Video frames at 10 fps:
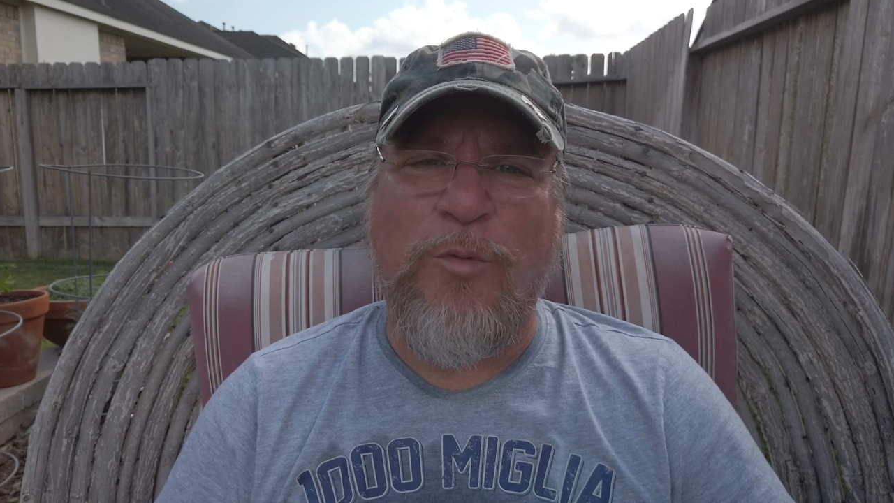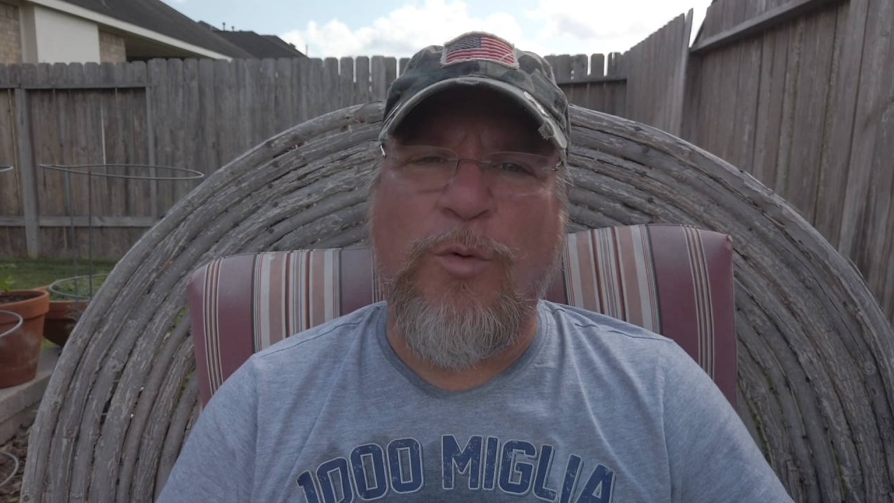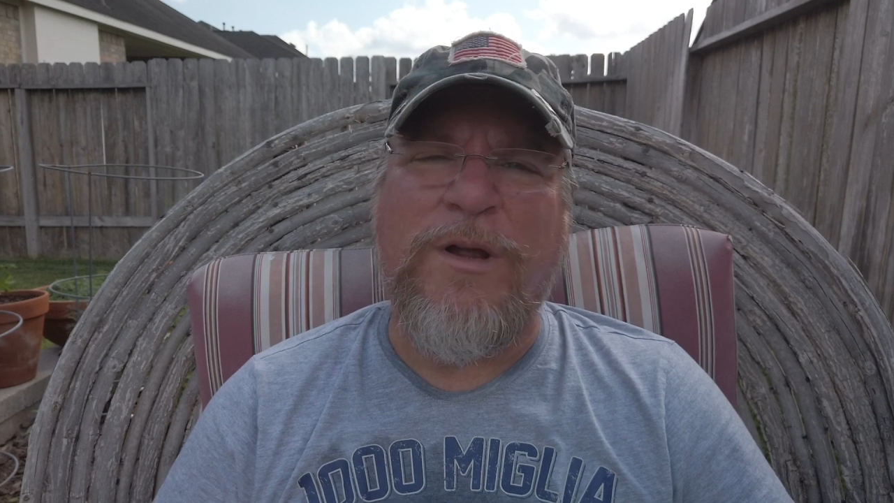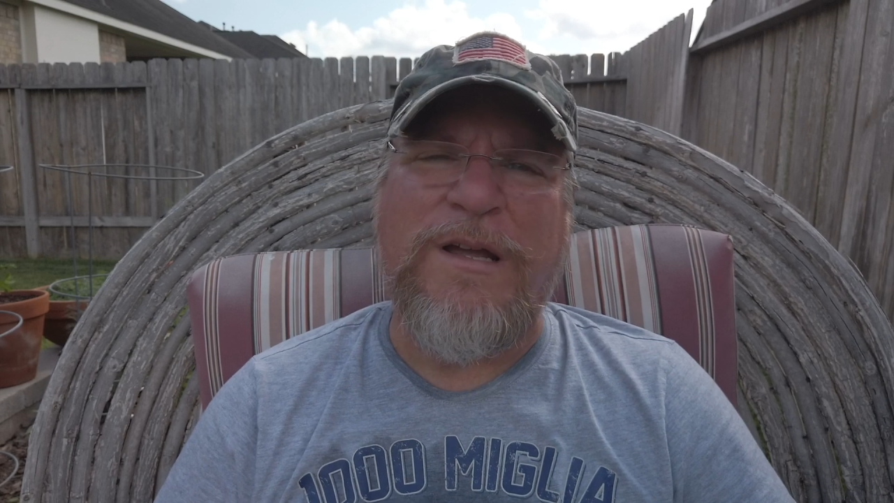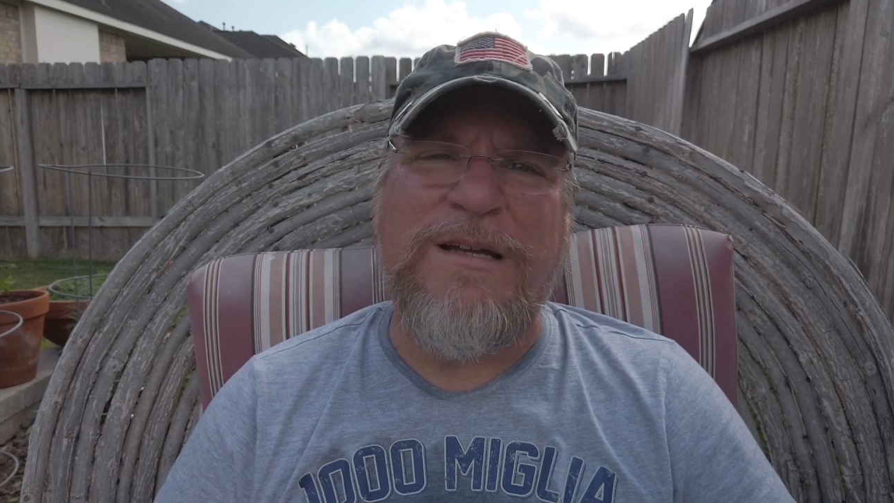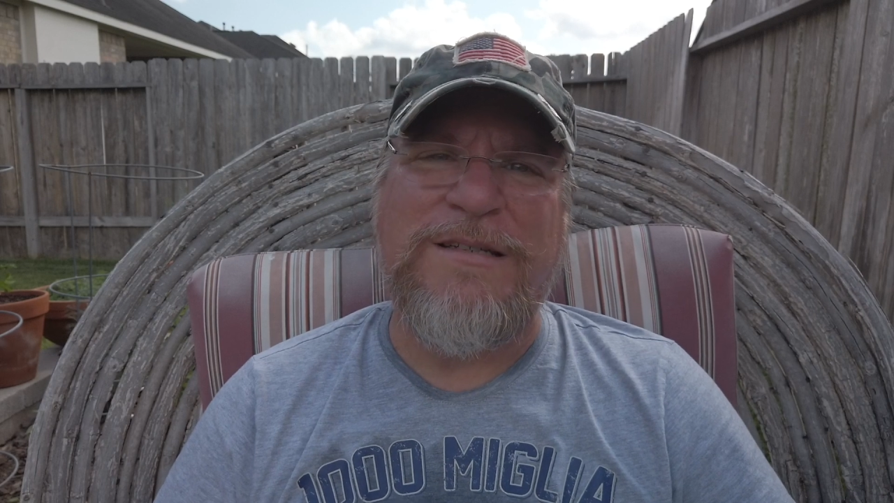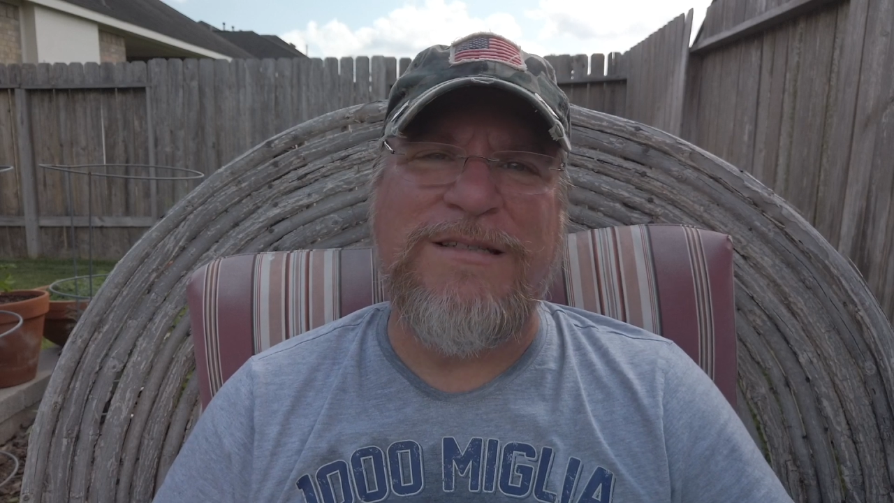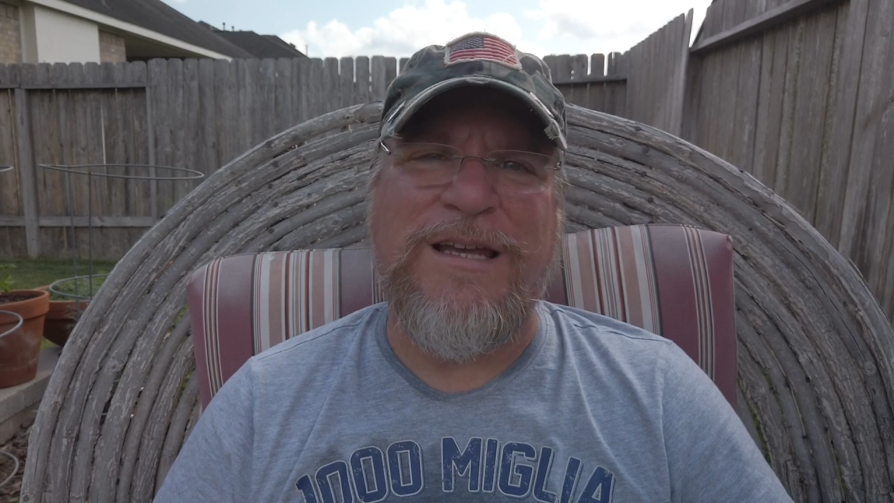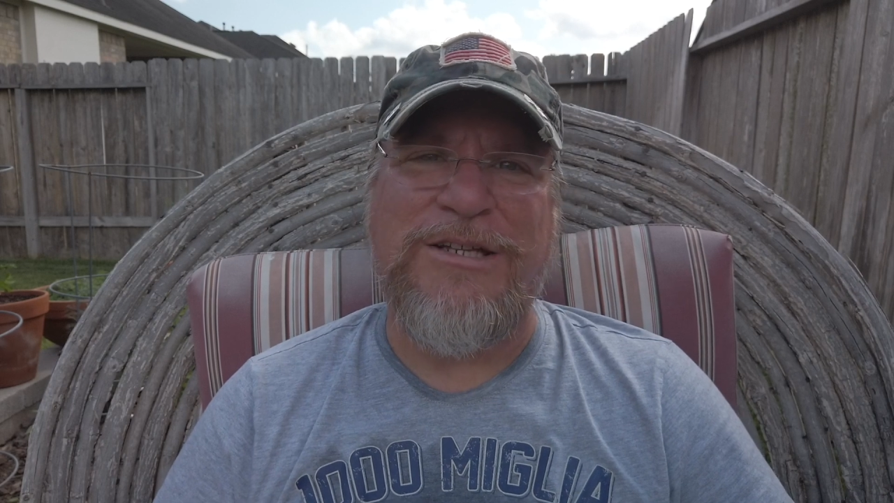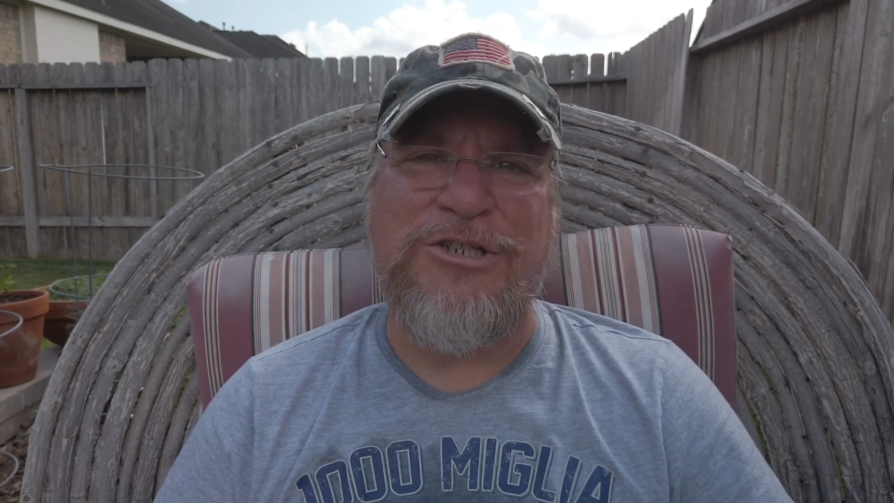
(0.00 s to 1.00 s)
working a
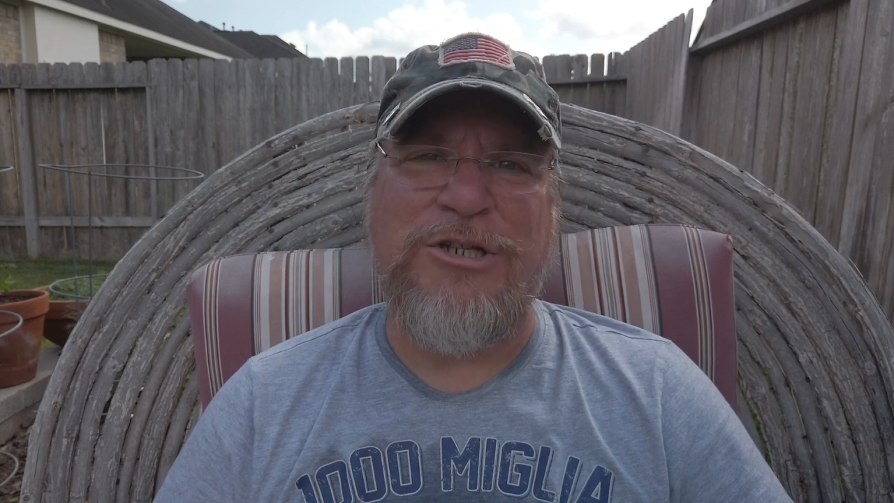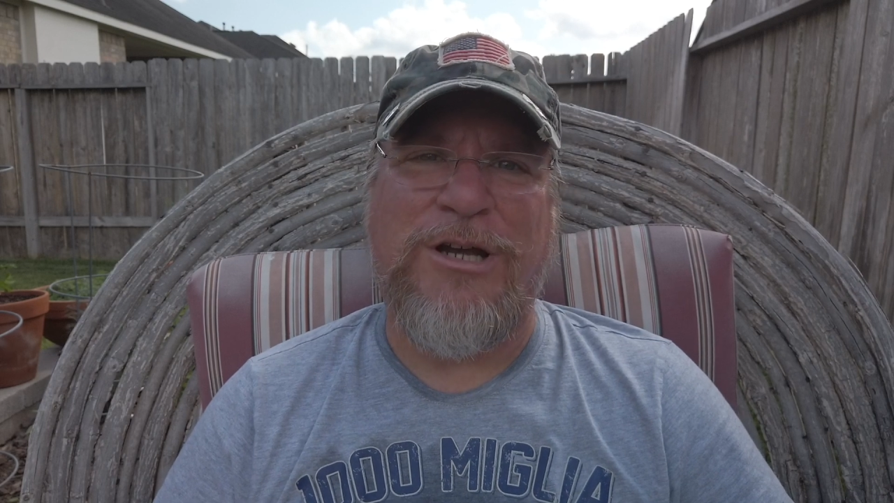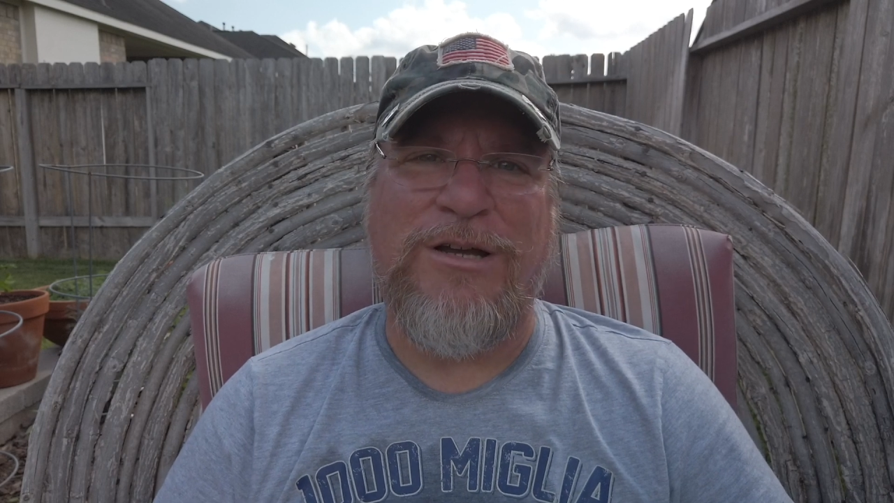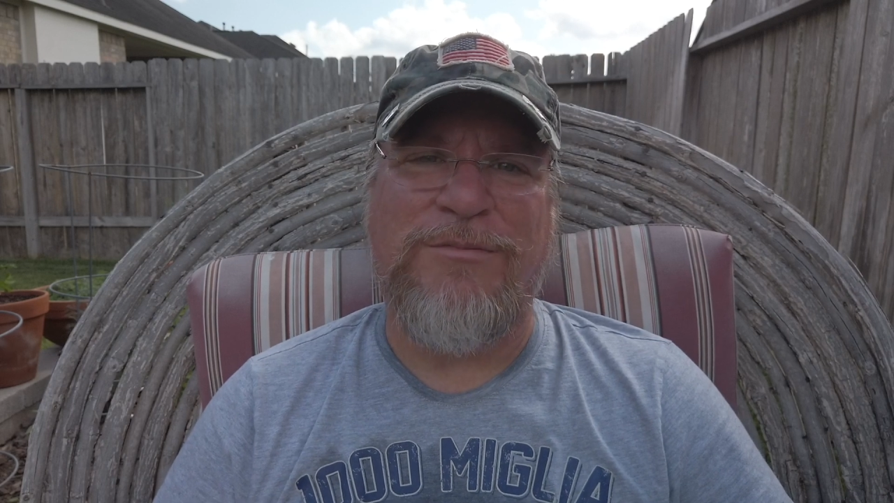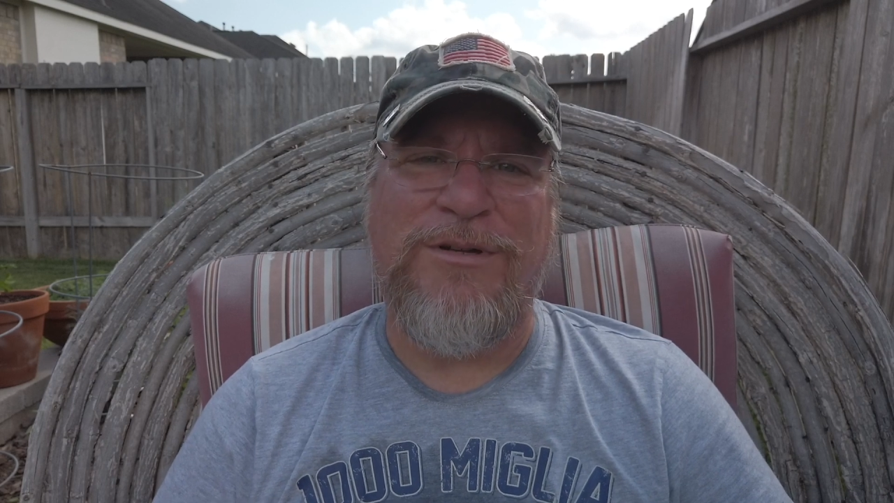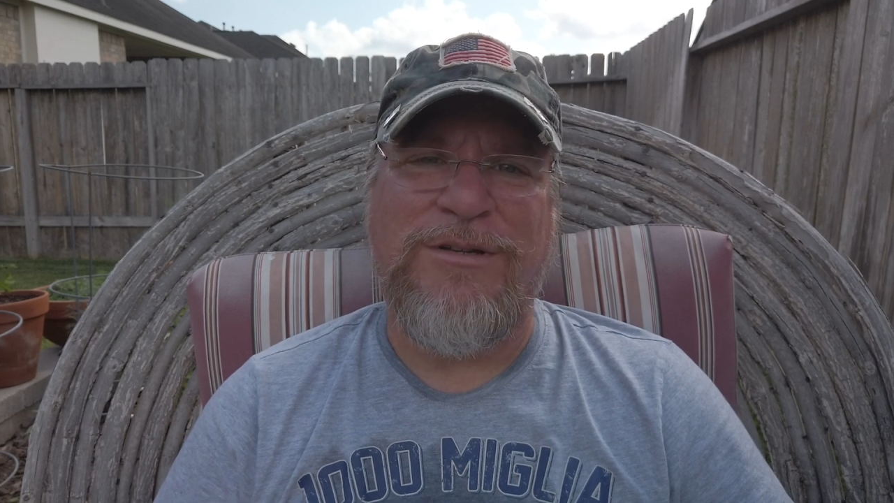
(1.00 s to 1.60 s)
second job.